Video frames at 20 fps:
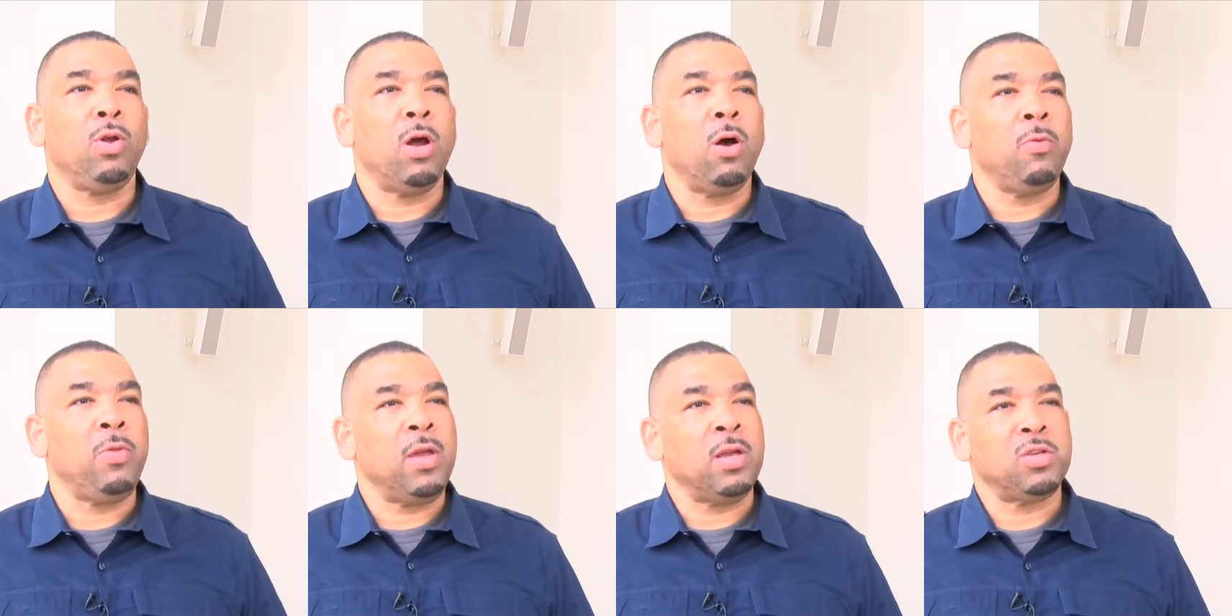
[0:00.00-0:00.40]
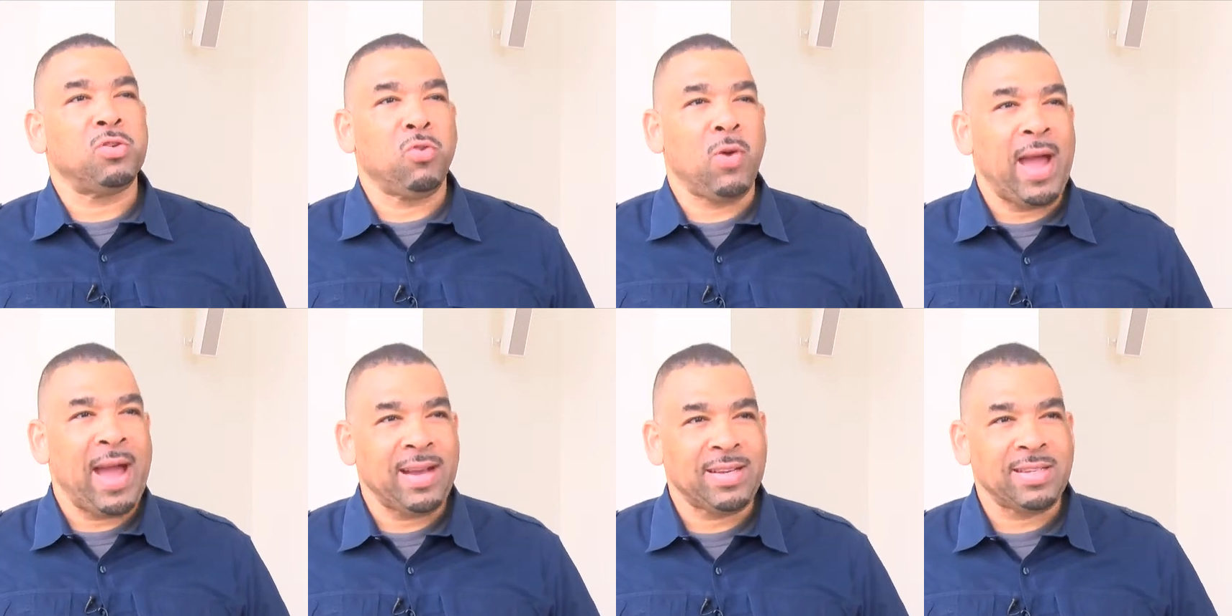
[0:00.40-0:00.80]
know the
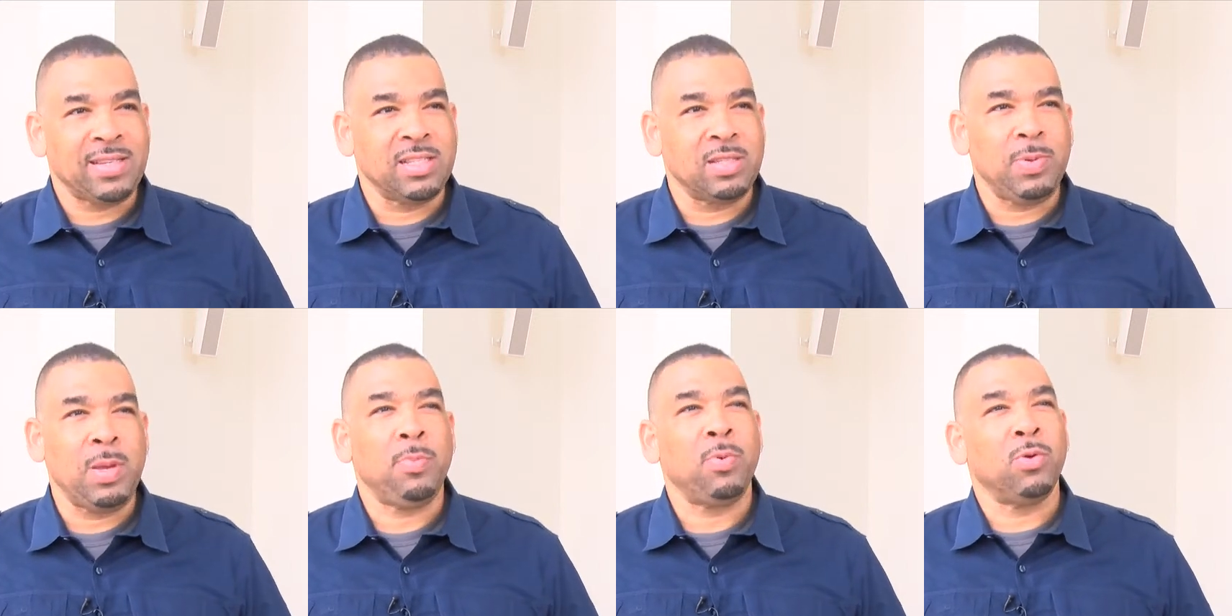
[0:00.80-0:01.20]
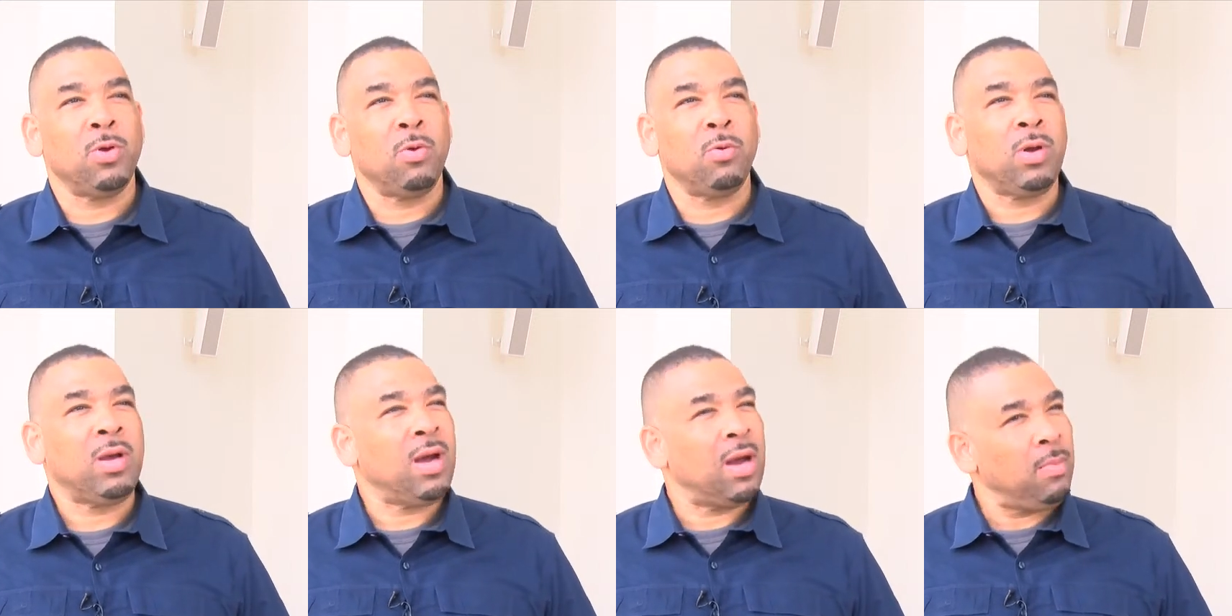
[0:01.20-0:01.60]
attractions. People
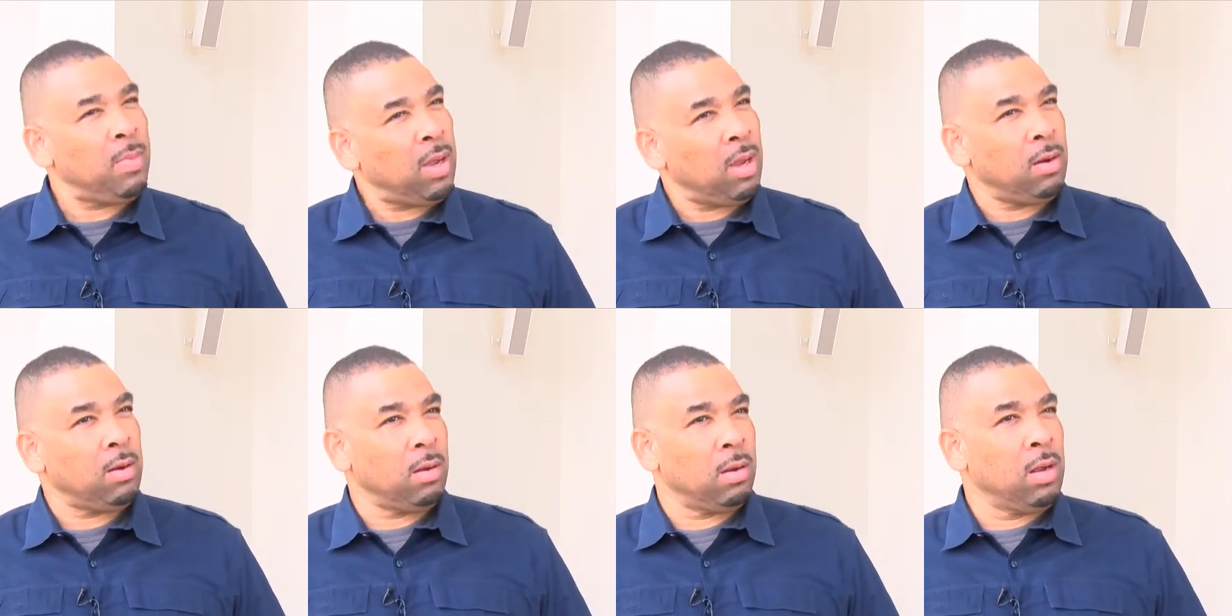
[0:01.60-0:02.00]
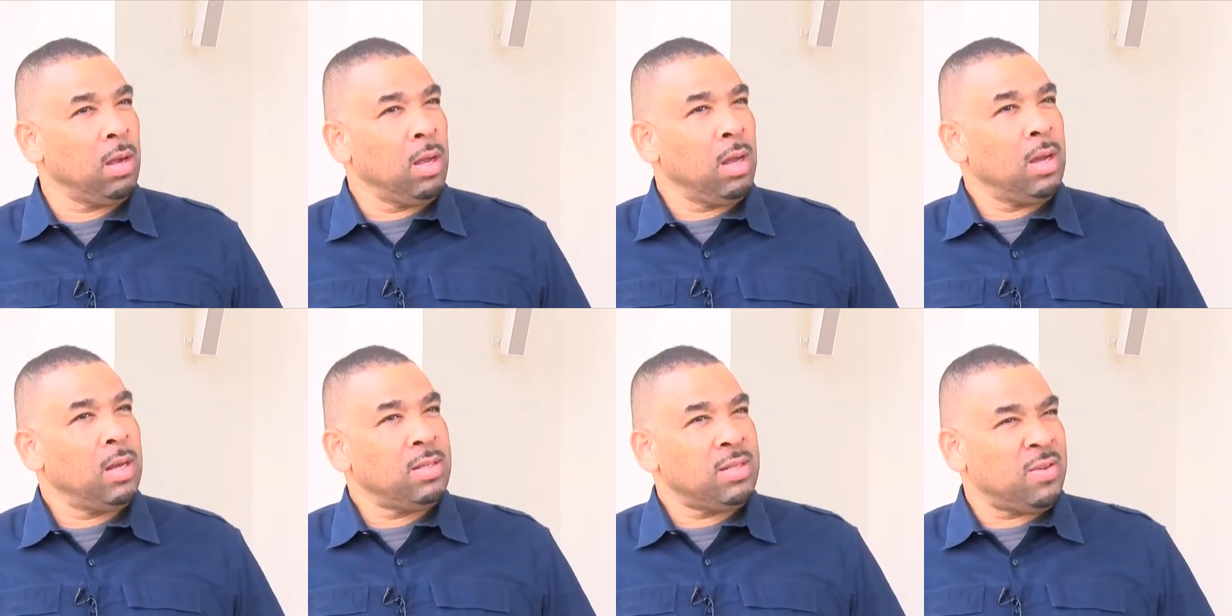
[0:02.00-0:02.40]
don't come here
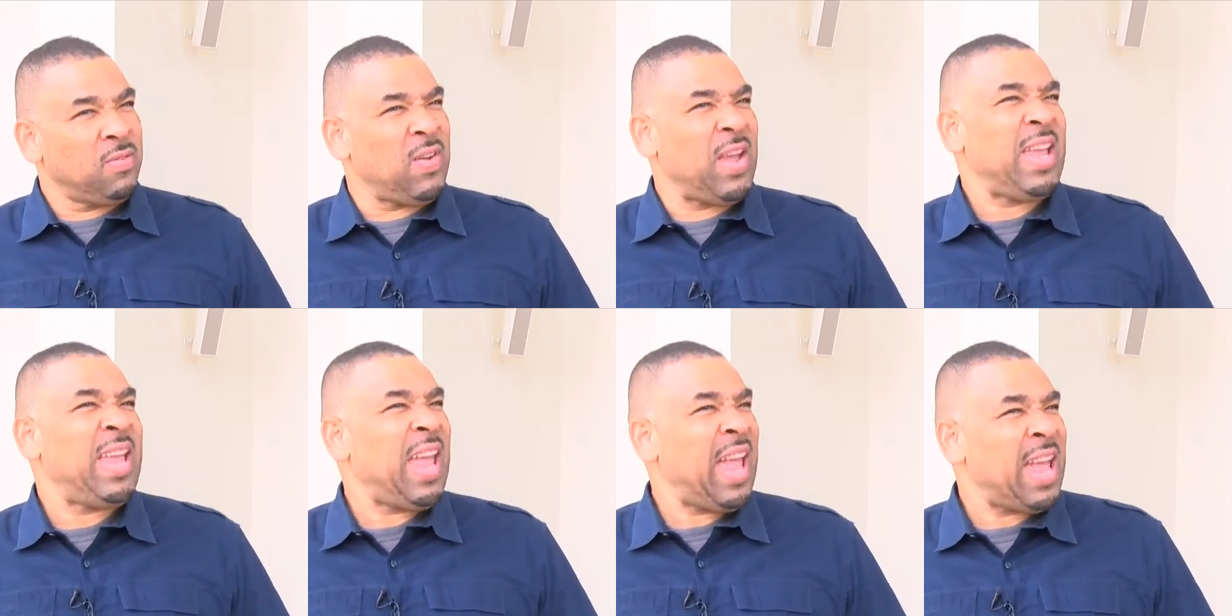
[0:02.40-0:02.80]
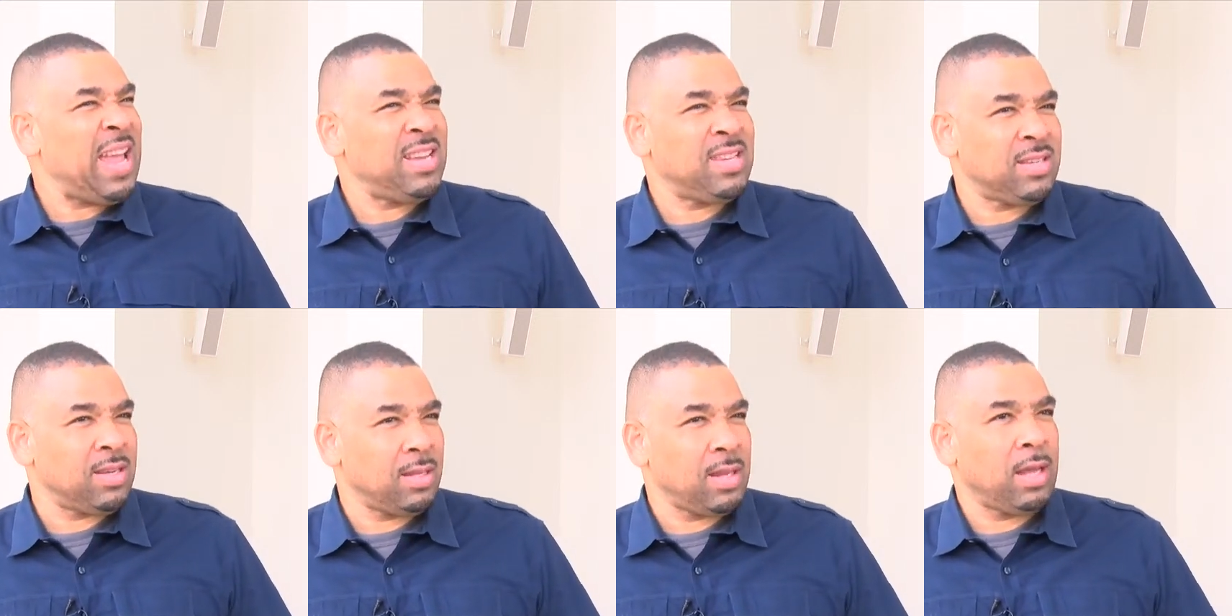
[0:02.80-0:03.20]
to
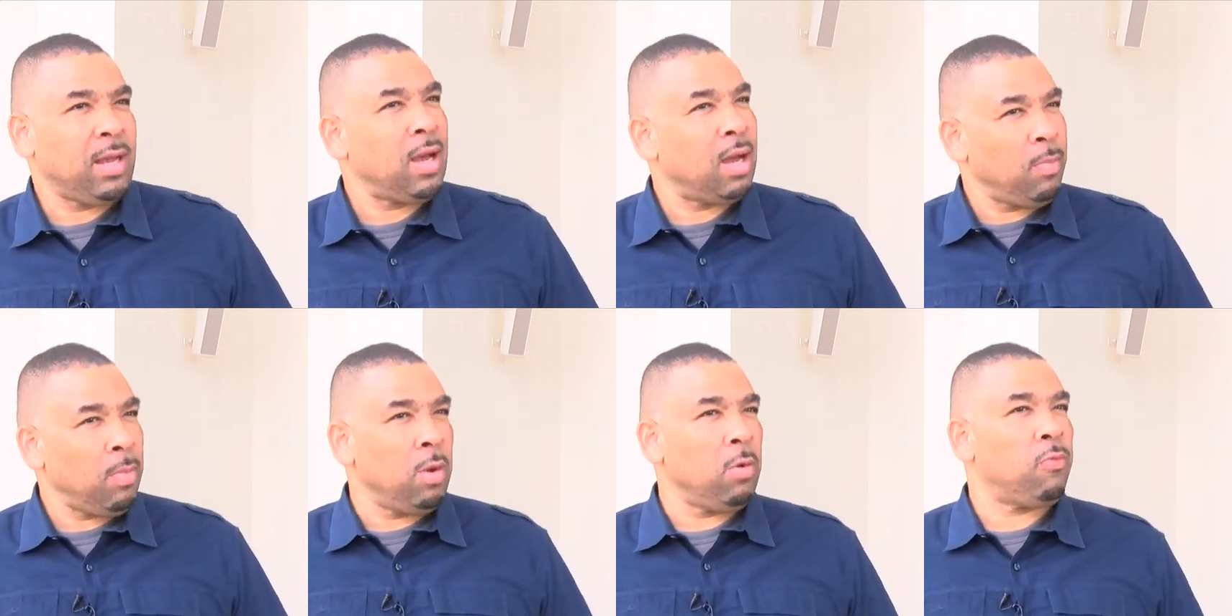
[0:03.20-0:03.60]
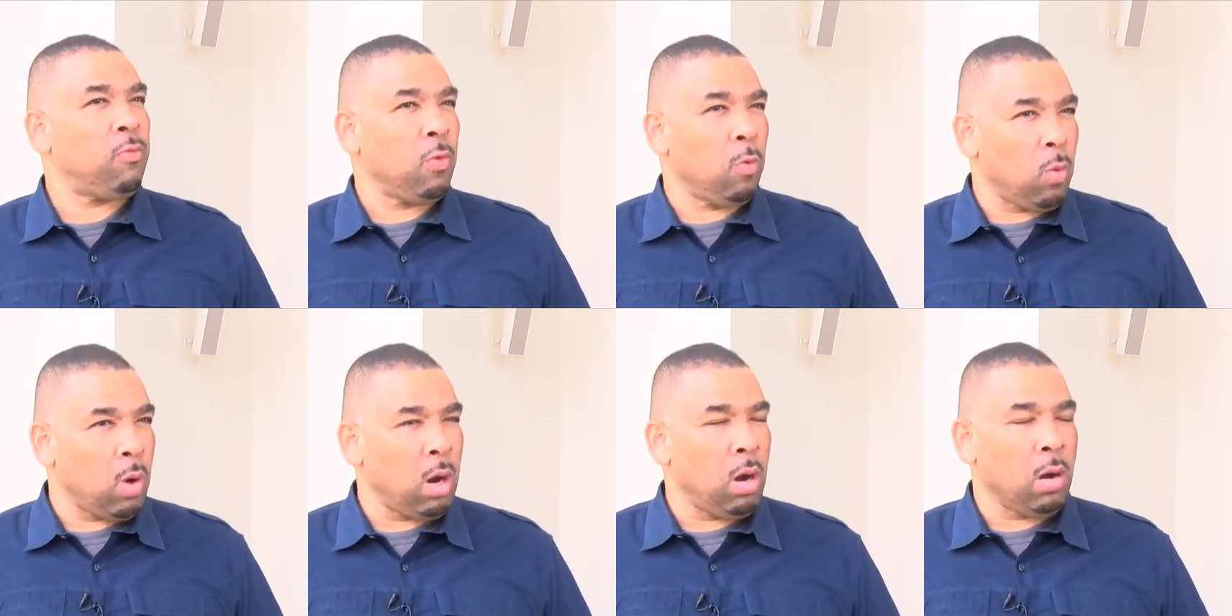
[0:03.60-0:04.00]
vacation. They come here for
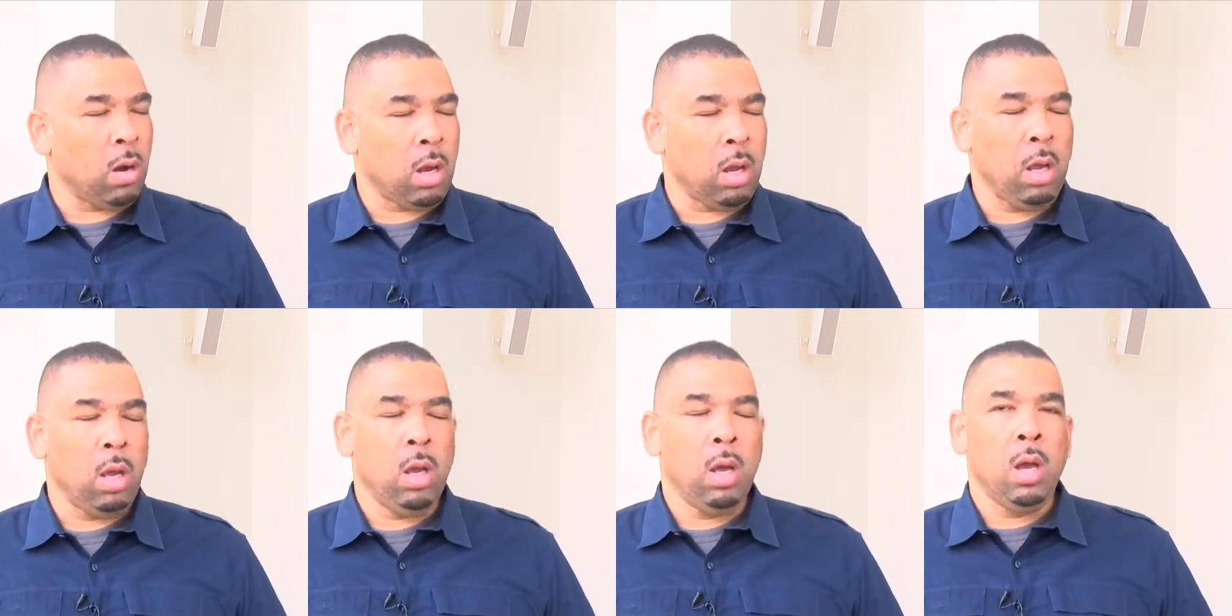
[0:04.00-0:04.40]
work.